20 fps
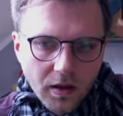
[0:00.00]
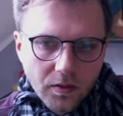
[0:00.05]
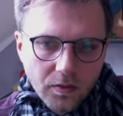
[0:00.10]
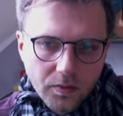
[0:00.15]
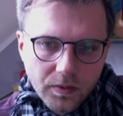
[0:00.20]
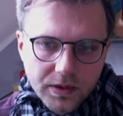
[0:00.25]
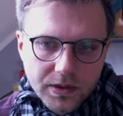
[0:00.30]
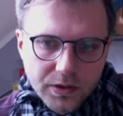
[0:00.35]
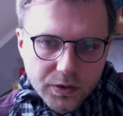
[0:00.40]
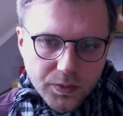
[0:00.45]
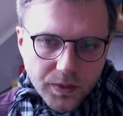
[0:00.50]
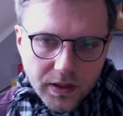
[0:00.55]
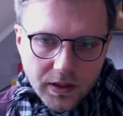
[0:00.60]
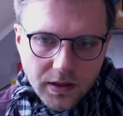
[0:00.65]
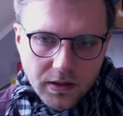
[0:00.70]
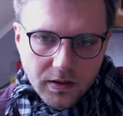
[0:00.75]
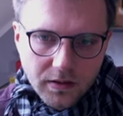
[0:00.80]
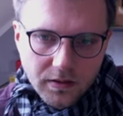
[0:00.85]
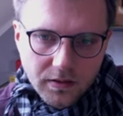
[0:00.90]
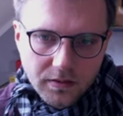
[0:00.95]
which
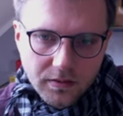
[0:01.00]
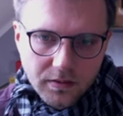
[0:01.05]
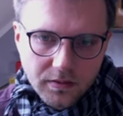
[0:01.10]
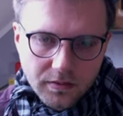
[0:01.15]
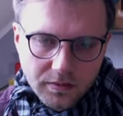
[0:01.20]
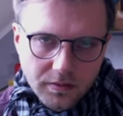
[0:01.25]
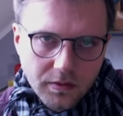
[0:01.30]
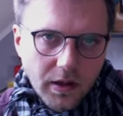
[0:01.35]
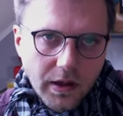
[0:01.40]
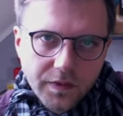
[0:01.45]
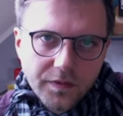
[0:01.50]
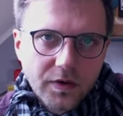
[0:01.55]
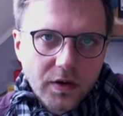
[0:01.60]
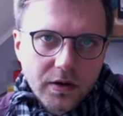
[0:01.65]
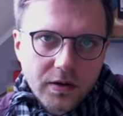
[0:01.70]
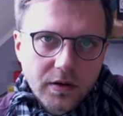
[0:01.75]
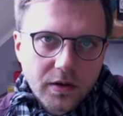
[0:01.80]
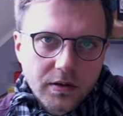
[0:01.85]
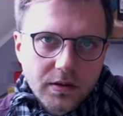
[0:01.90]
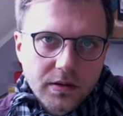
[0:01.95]
will, if you're
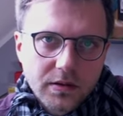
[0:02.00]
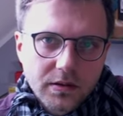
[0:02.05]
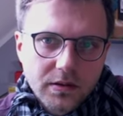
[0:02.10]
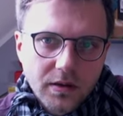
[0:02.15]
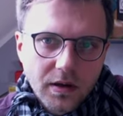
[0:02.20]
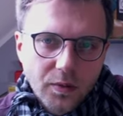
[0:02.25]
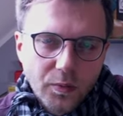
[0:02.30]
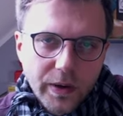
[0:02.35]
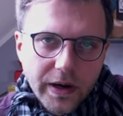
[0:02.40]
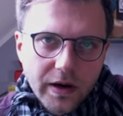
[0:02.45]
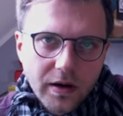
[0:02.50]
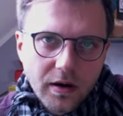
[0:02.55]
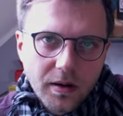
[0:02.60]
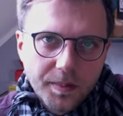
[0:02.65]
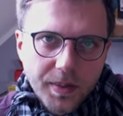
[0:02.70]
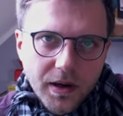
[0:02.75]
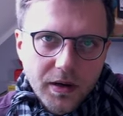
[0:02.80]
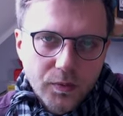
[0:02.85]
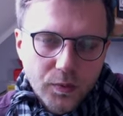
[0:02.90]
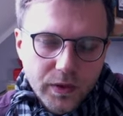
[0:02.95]
not aware
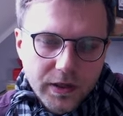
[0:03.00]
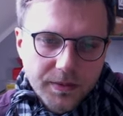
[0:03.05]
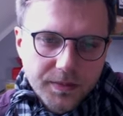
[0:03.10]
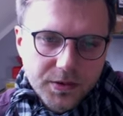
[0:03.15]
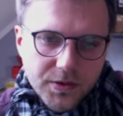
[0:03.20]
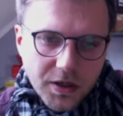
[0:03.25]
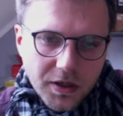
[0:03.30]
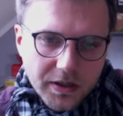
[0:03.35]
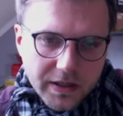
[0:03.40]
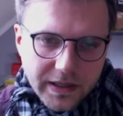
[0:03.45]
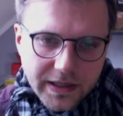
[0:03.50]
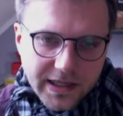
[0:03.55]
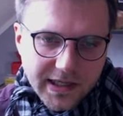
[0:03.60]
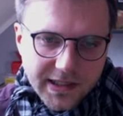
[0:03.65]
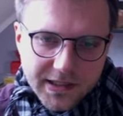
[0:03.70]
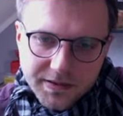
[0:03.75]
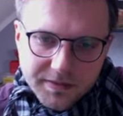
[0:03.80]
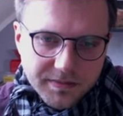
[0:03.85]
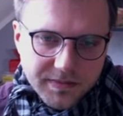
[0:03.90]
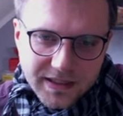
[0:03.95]
about what I'm talking,
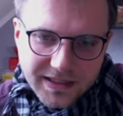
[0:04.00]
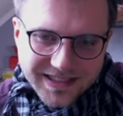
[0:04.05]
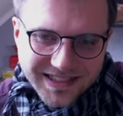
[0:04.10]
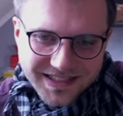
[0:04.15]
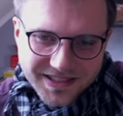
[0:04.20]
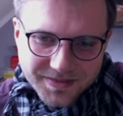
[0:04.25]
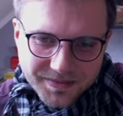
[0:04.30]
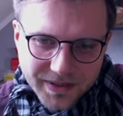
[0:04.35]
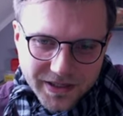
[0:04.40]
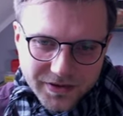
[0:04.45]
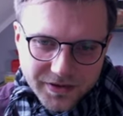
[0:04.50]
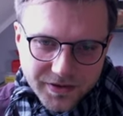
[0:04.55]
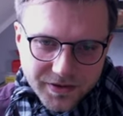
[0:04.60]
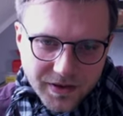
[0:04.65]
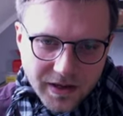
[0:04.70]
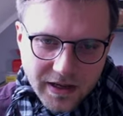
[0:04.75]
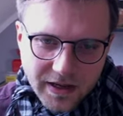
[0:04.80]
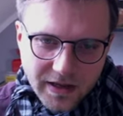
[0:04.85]
it doesn't matter.